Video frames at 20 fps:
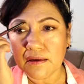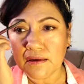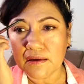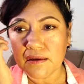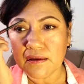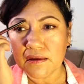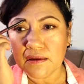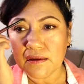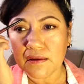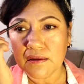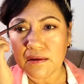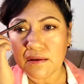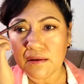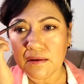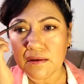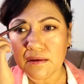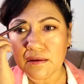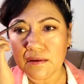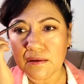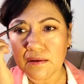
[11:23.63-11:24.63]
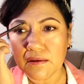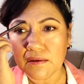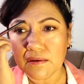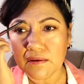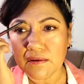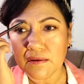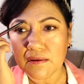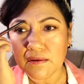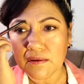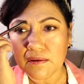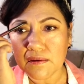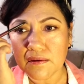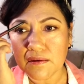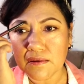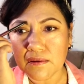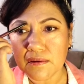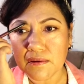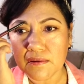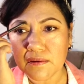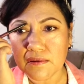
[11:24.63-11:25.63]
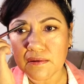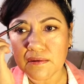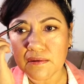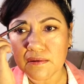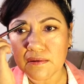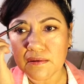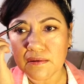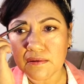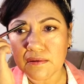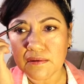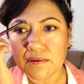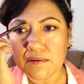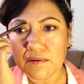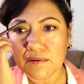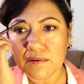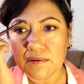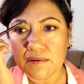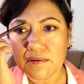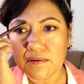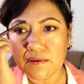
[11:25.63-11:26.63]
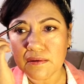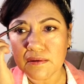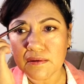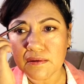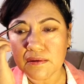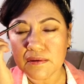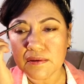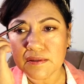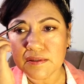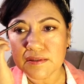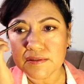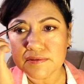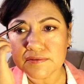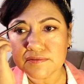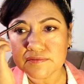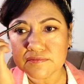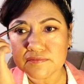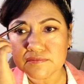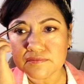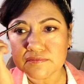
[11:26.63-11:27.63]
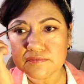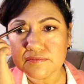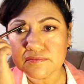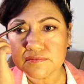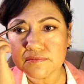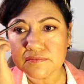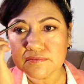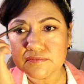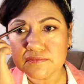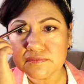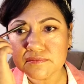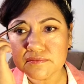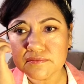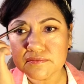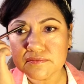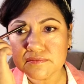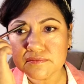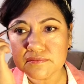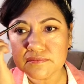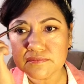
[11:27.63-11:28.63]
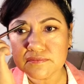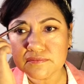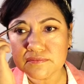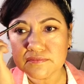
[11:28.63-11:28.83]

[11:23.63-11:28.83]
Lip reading: [no speech]